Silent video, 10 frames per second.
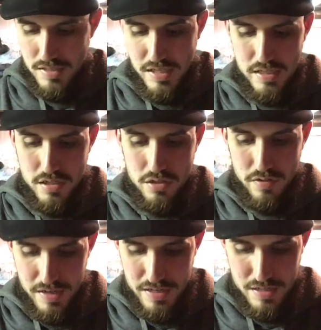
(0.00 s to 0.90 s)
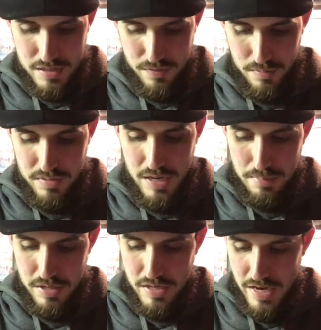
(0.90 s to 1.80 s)
Season greetings from
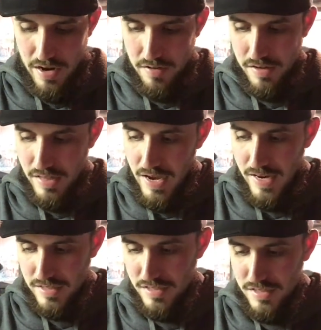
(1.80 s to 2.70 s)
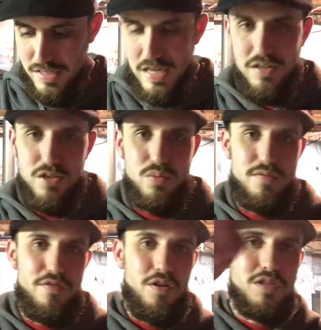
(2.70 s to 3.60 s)
Debbie, Gary, and Lance. Check out this one,
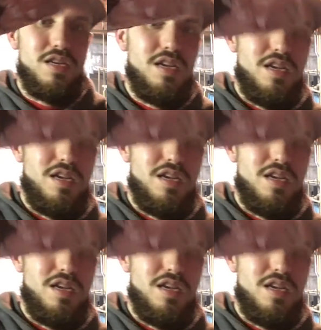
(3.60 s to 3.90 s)
folks.